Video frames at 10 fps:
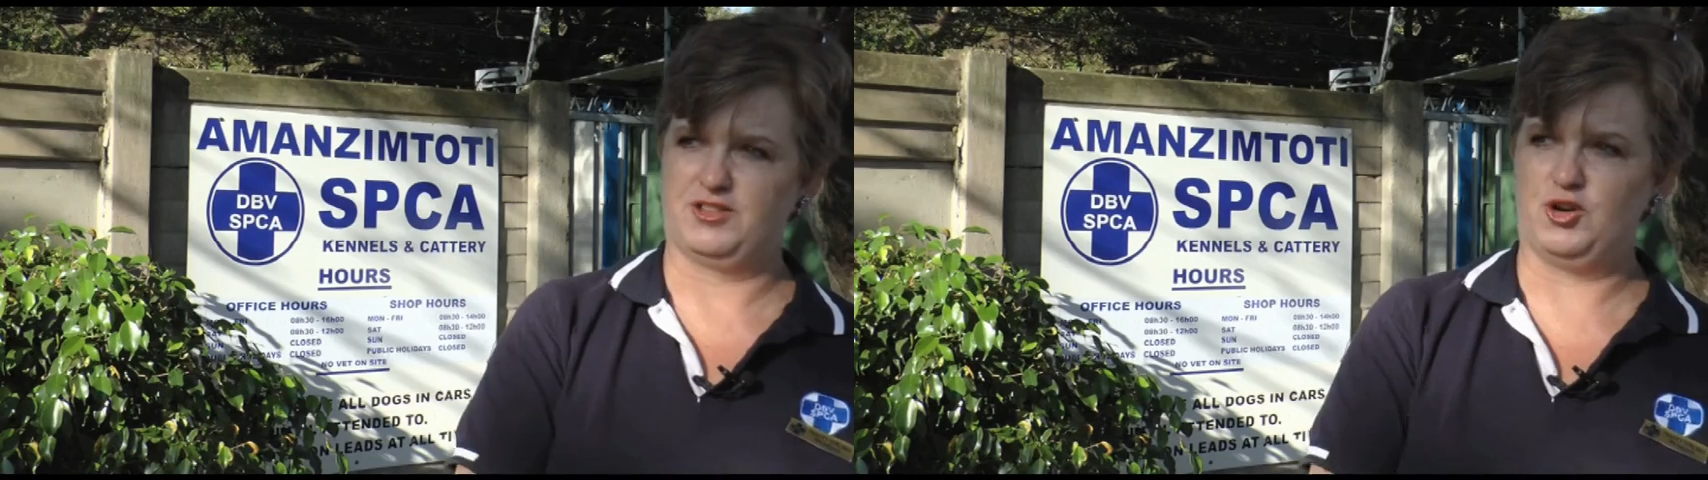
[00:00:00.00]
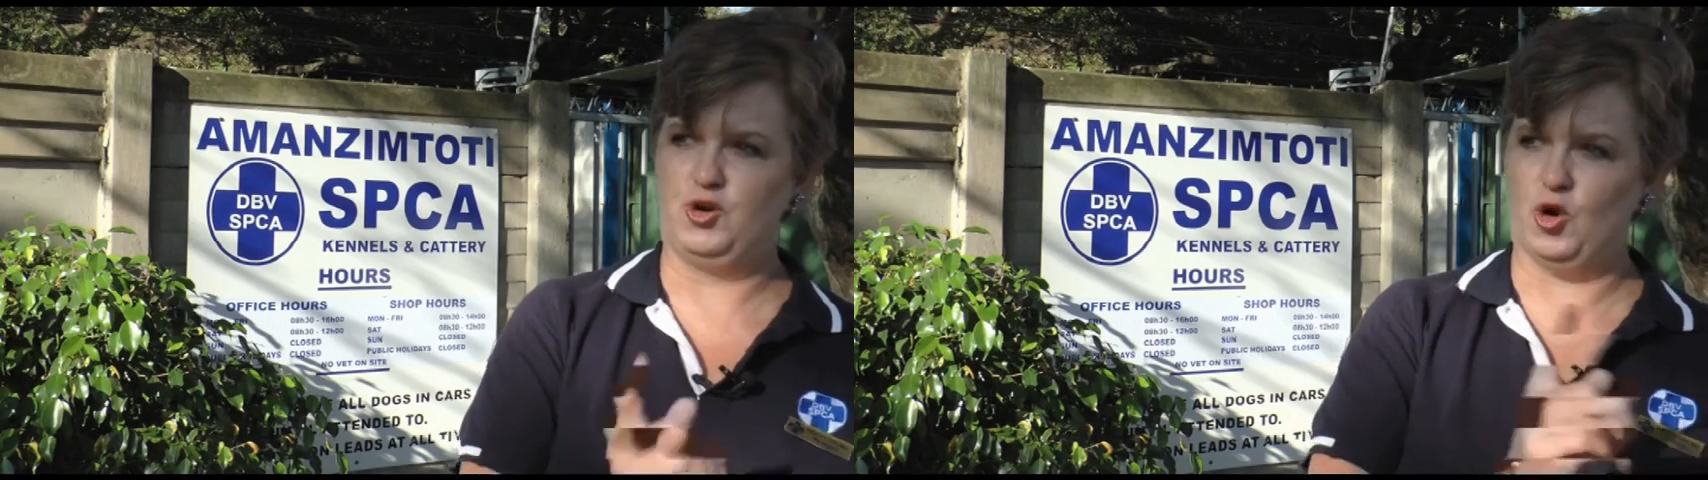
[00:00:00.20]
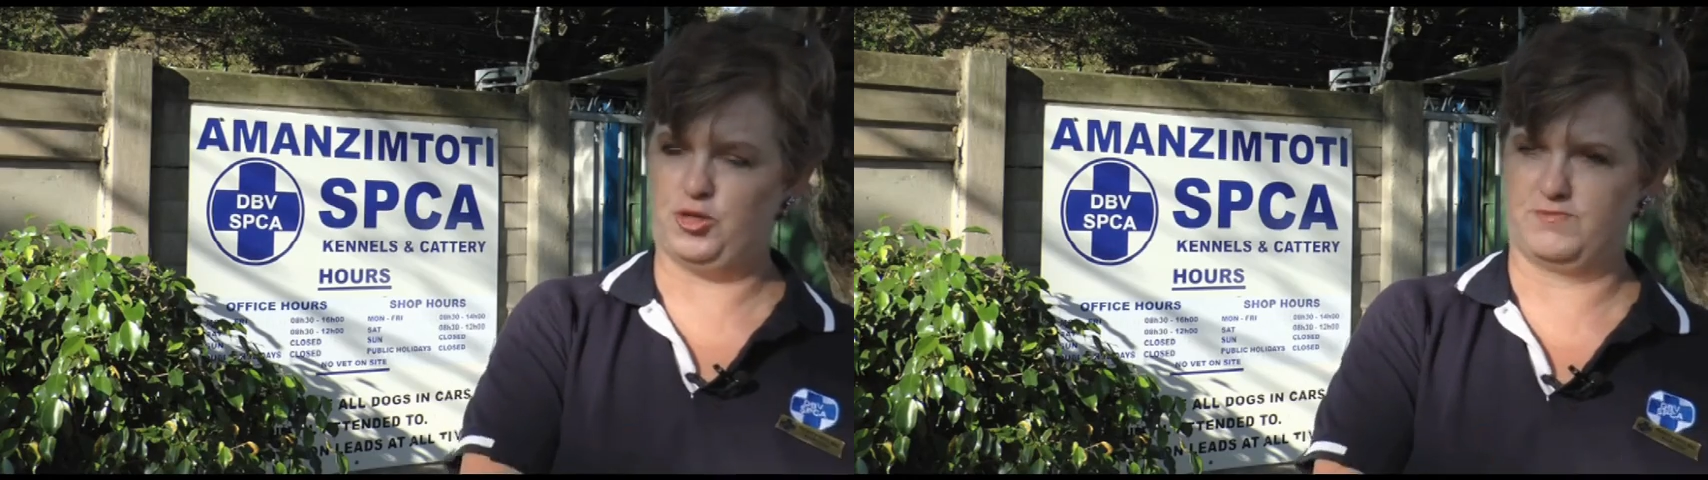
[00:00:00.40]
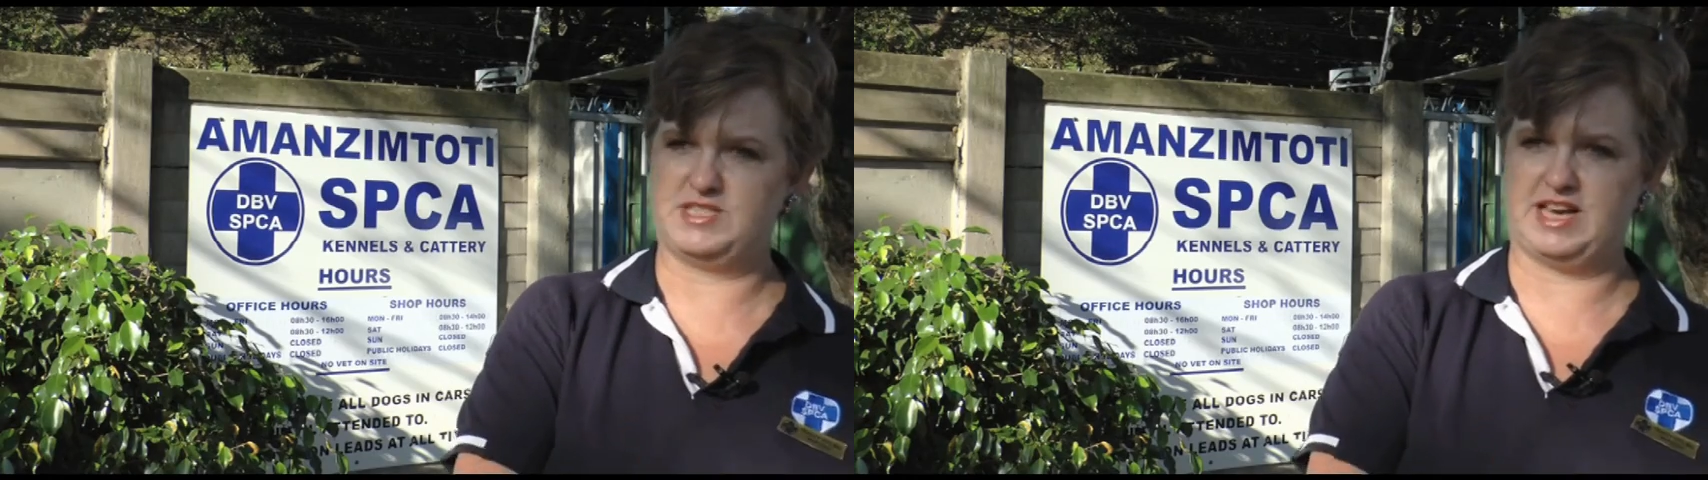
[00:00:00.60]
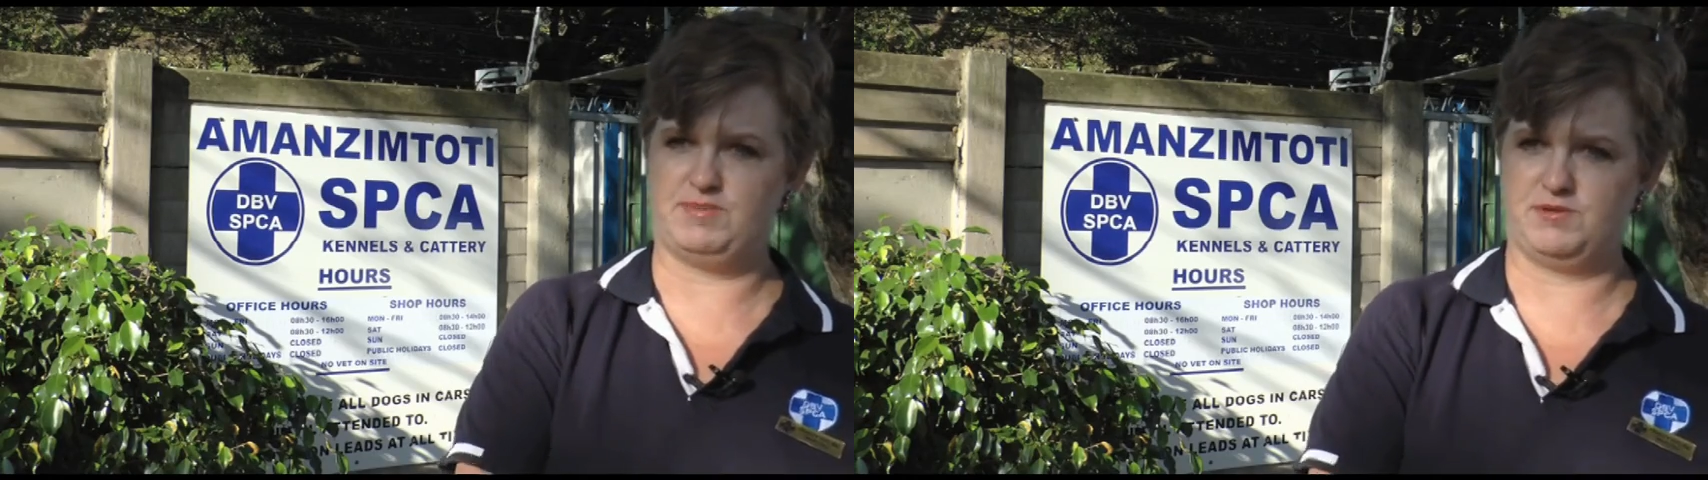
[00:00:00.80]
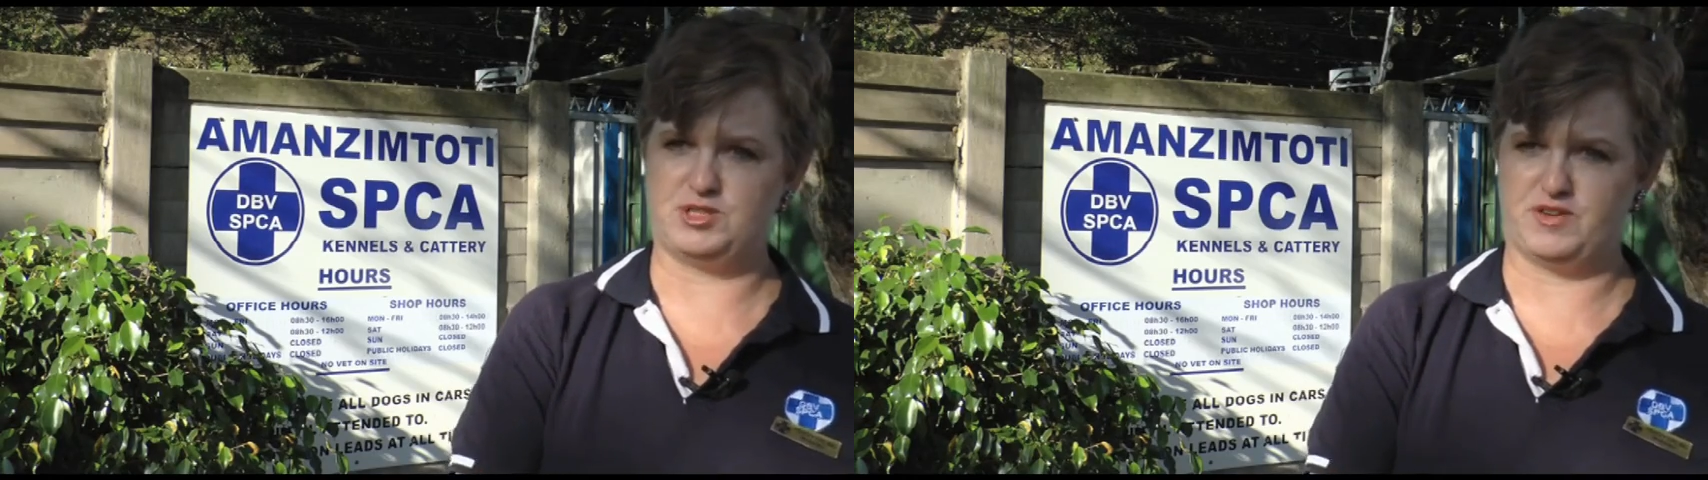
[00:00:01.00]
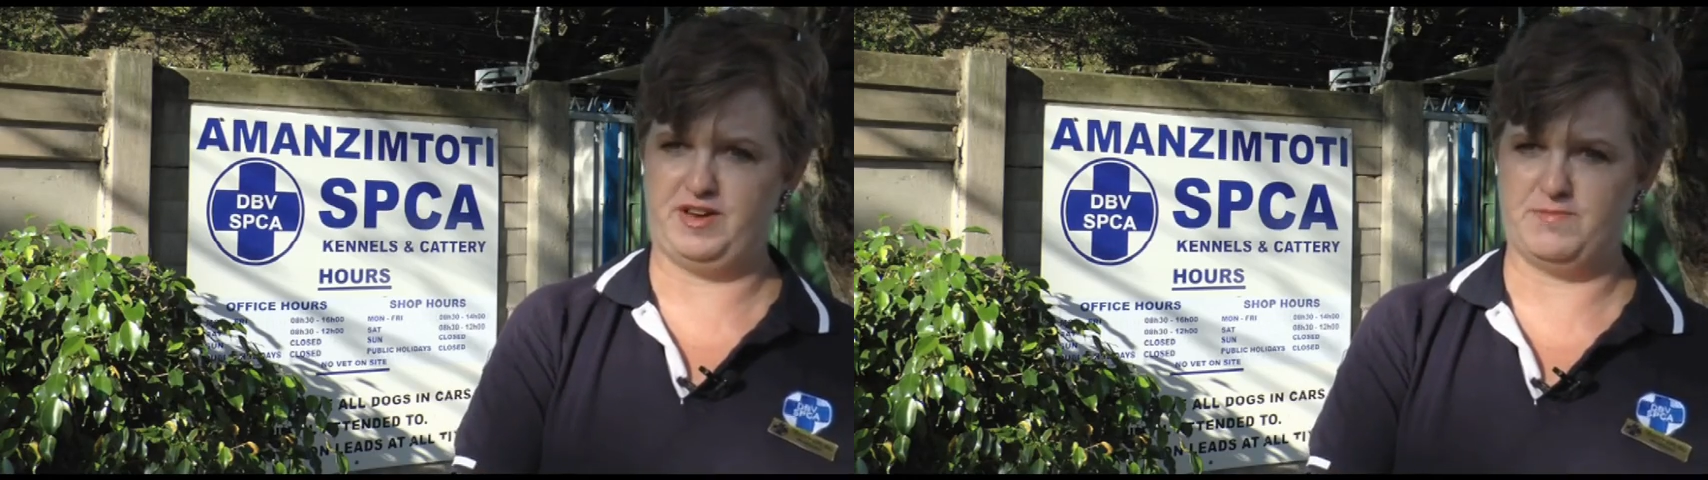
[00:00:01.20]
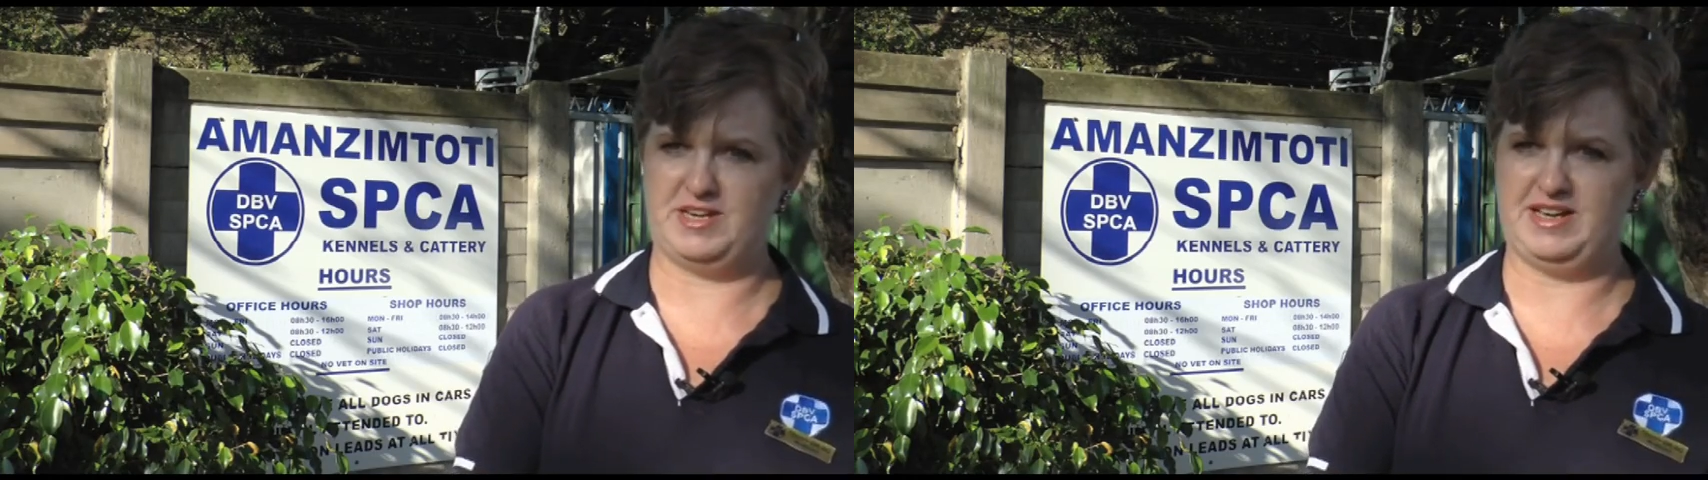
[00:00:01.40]
the northern suburbs
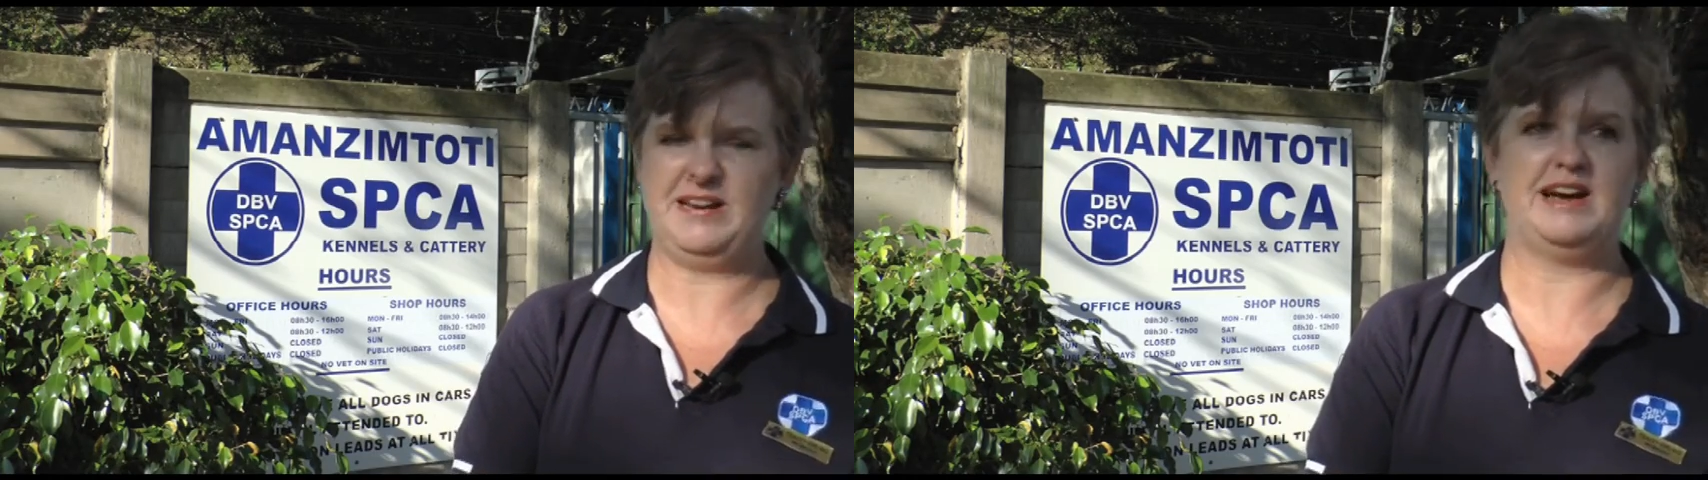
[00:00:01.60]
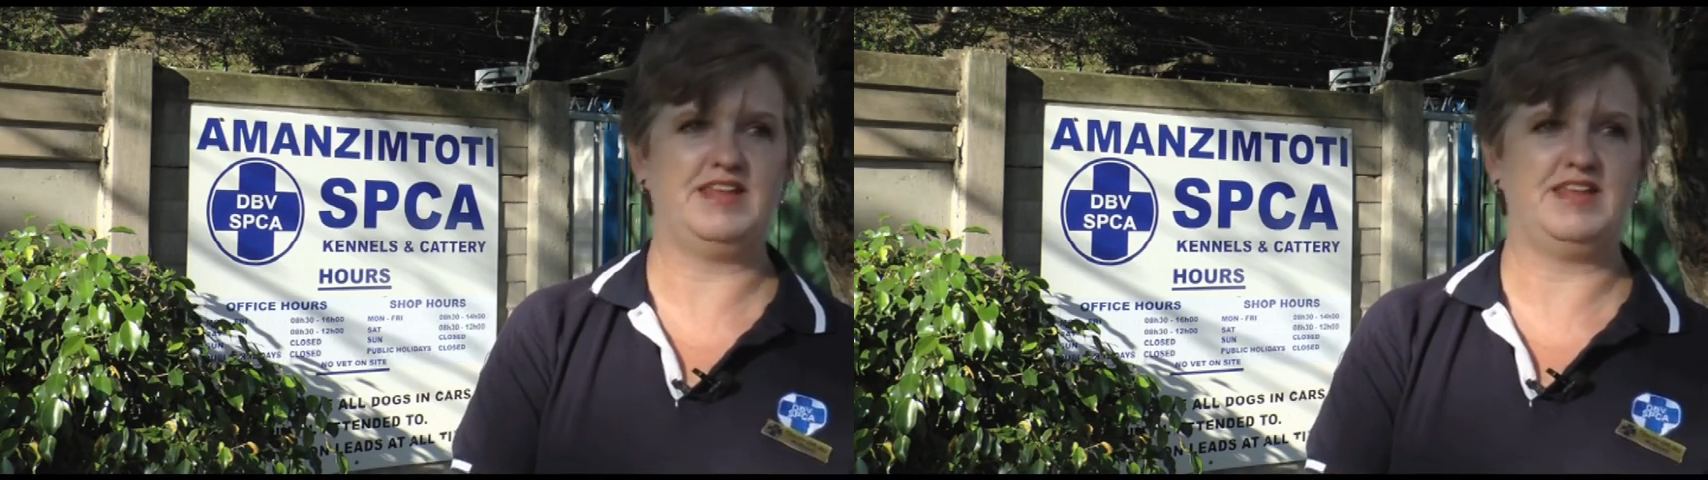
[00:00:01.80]
of Hibberdine,